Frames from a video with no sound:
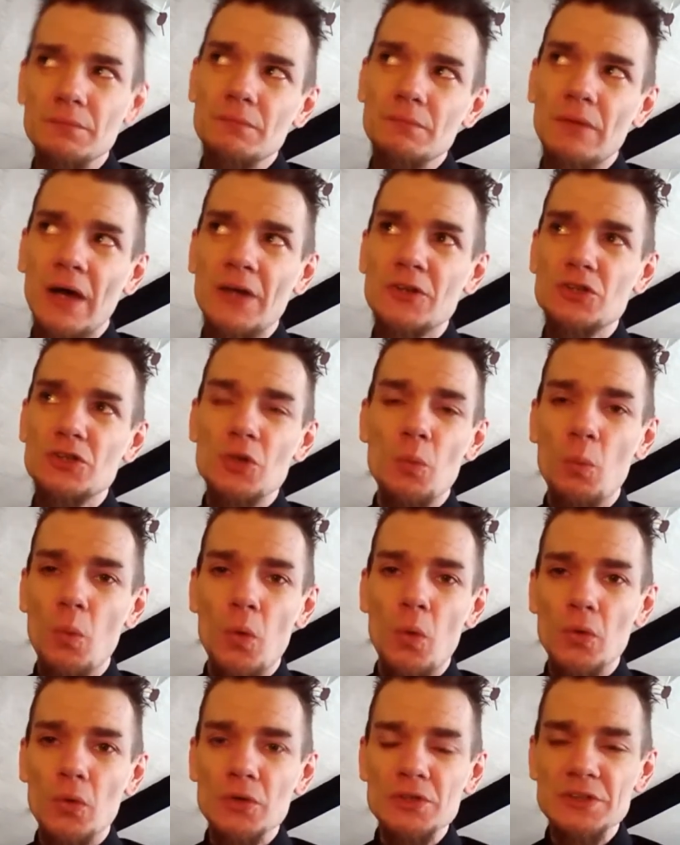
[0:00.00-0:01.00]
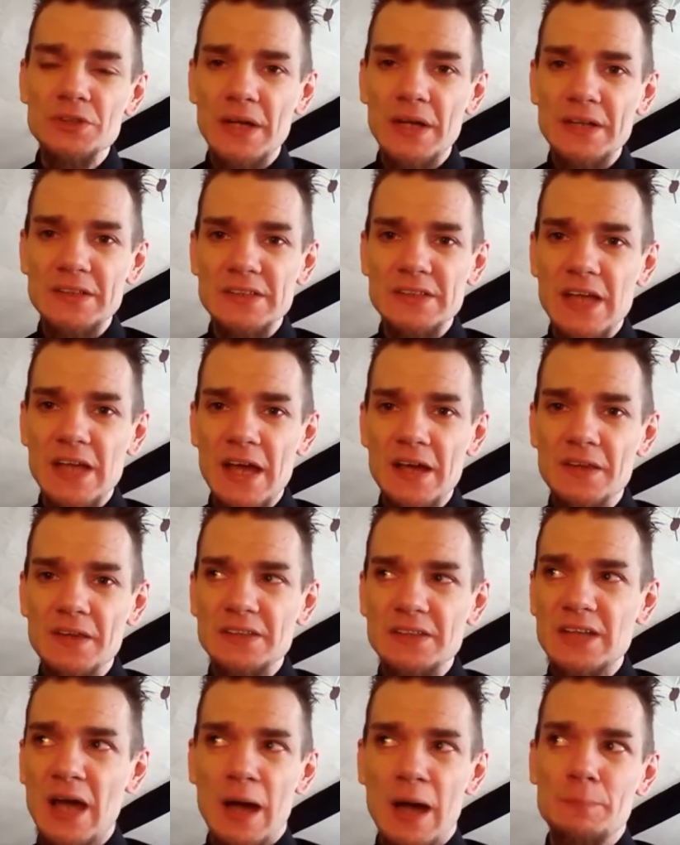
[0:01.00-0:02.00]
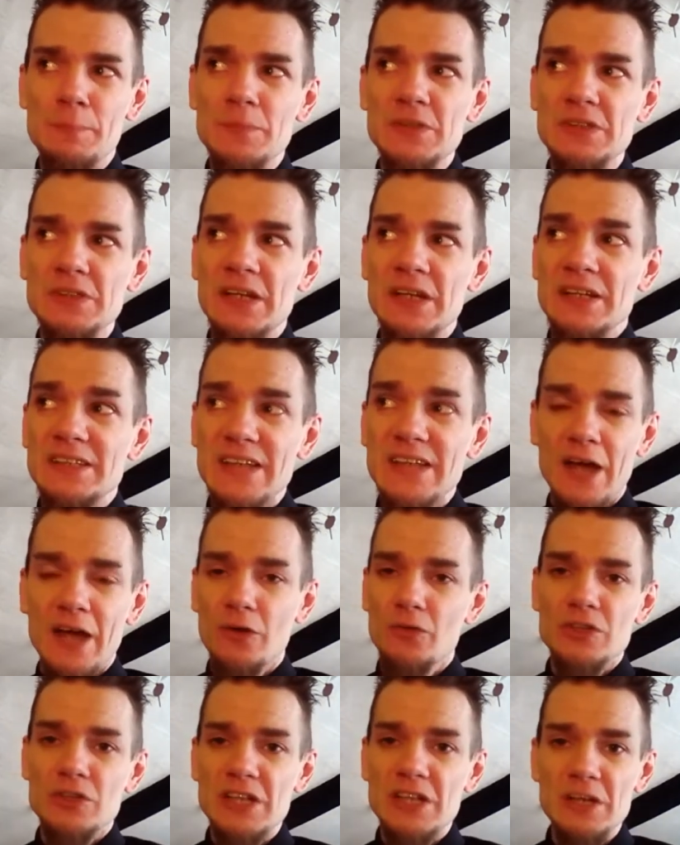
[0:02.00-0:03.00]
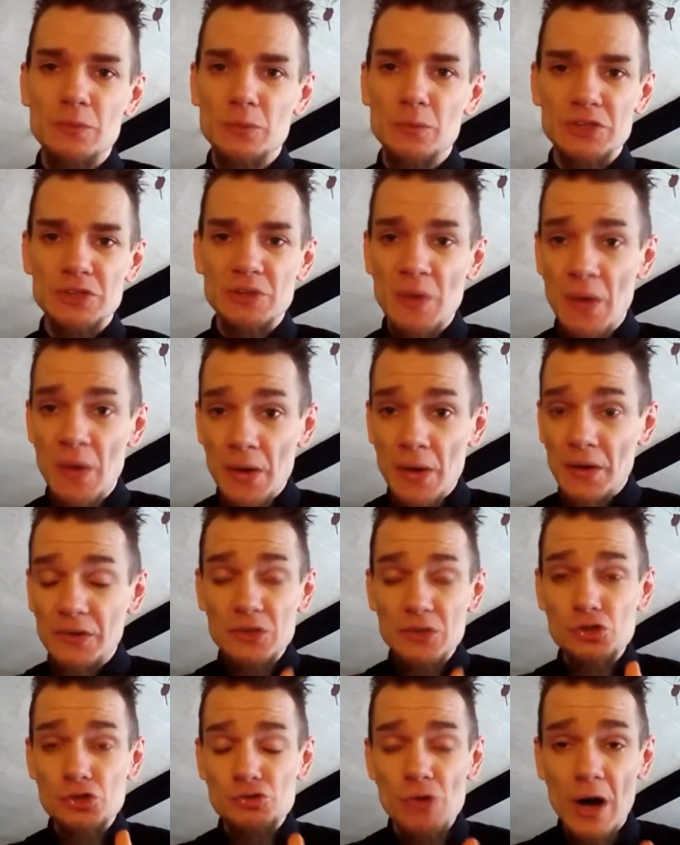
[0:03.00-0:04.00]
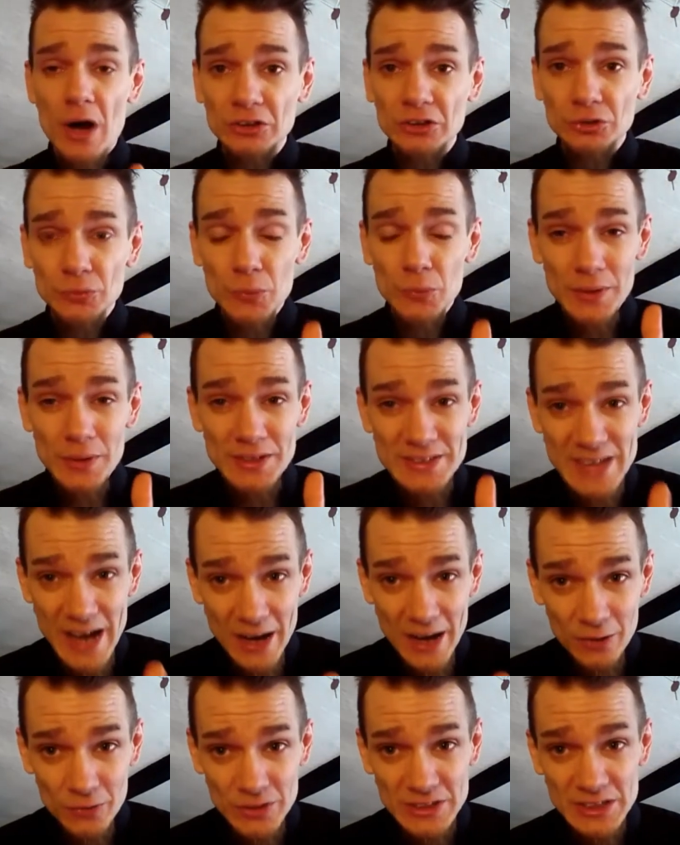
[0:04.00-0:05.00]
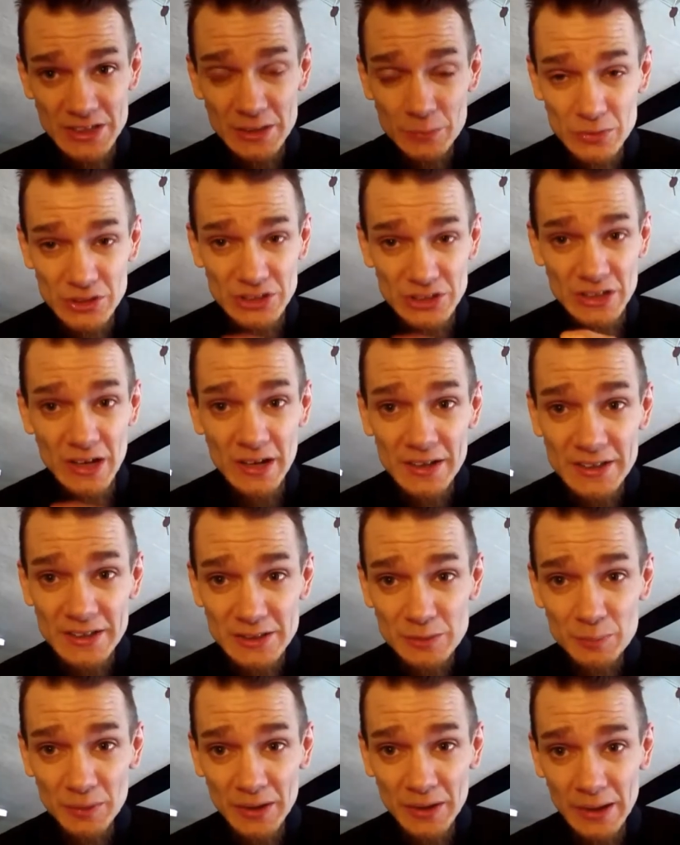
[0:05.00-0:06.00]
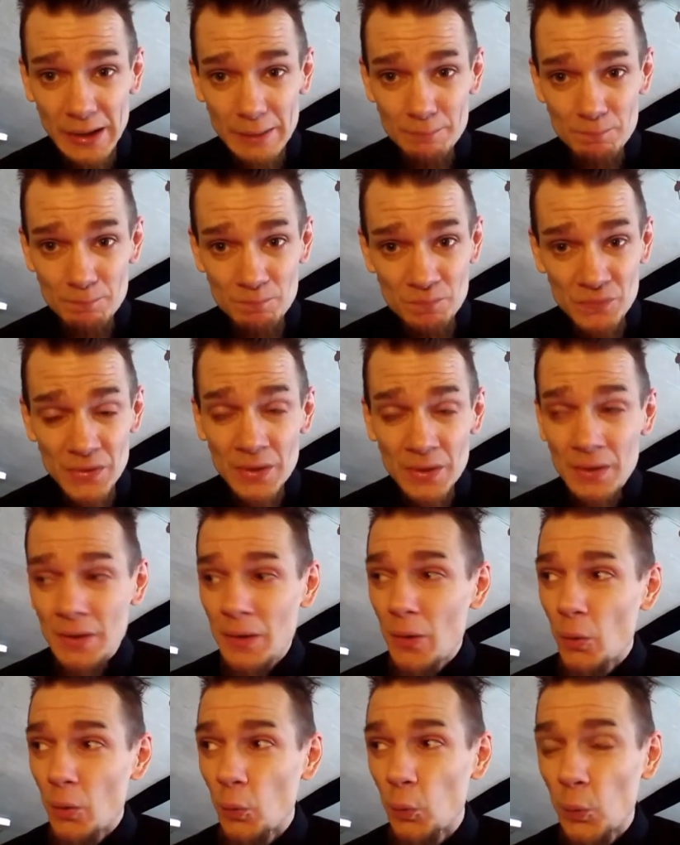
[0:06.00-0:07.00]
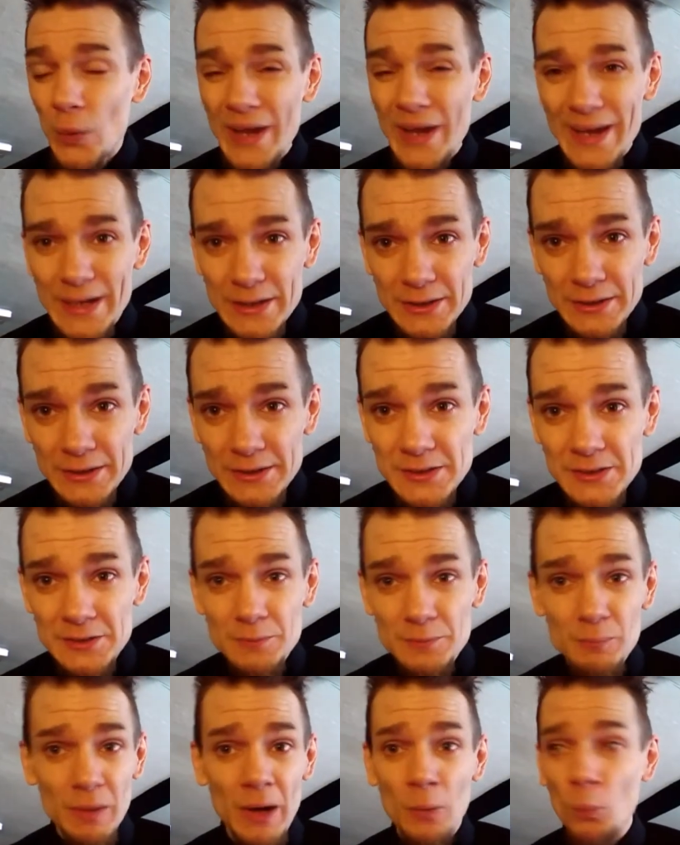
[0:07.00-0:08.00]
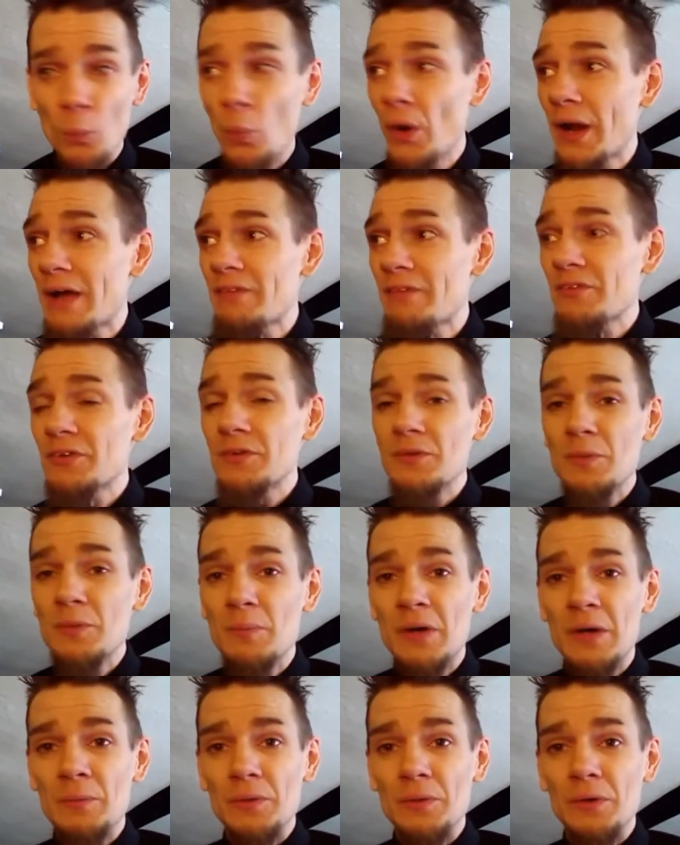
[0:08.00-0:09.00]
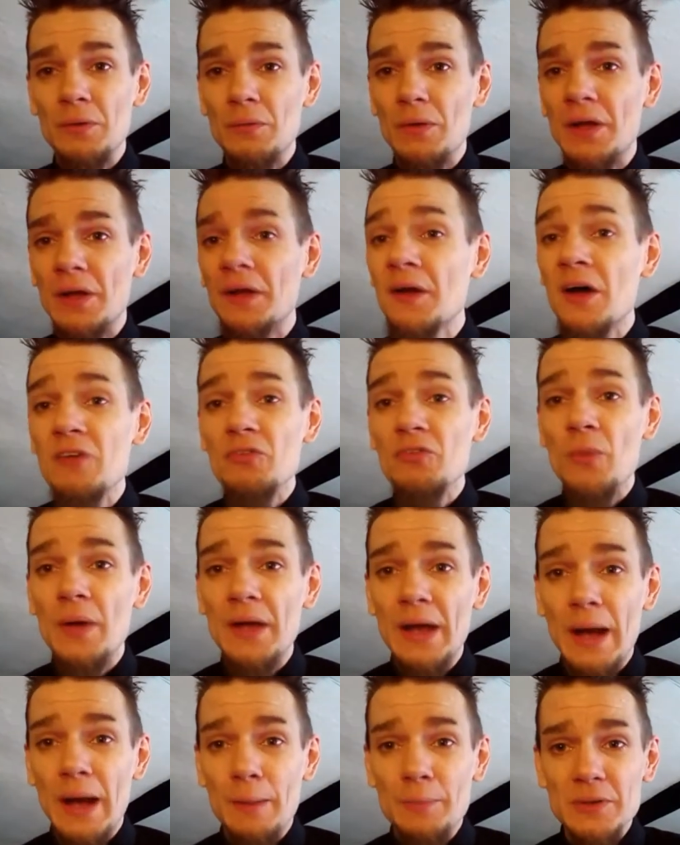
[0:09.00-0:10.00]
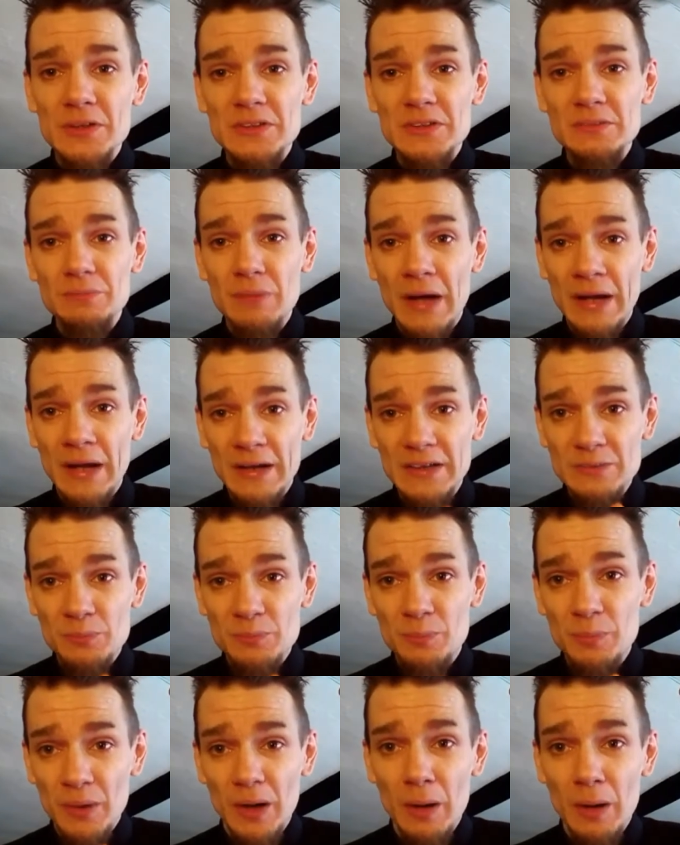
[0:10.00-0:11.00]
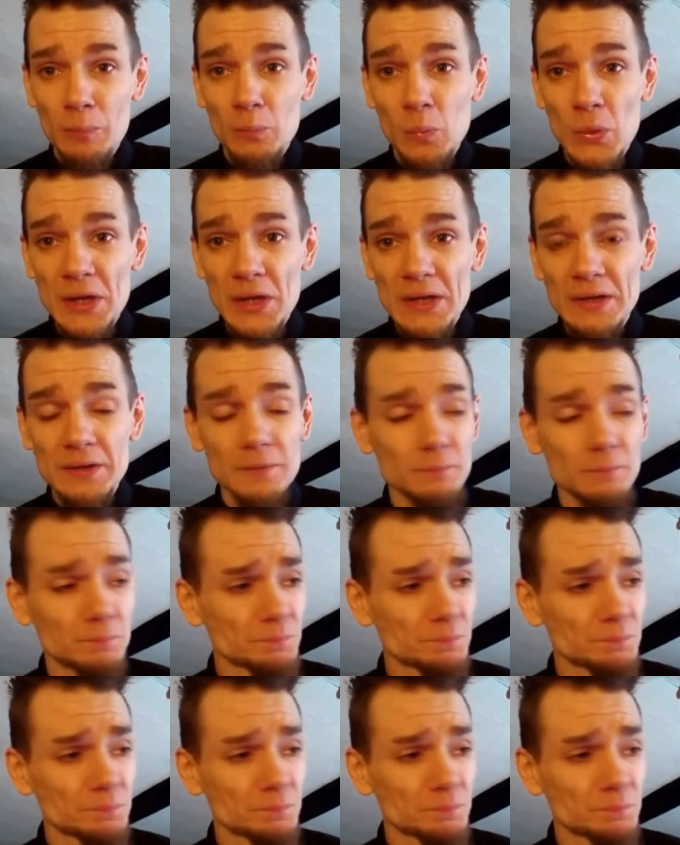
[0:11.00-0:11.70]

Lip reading: untoward, let's say, the dam's integrity was, the structural integrity was starting to become weakened by whatever you might want to call it, an earthquake happened and it become weak.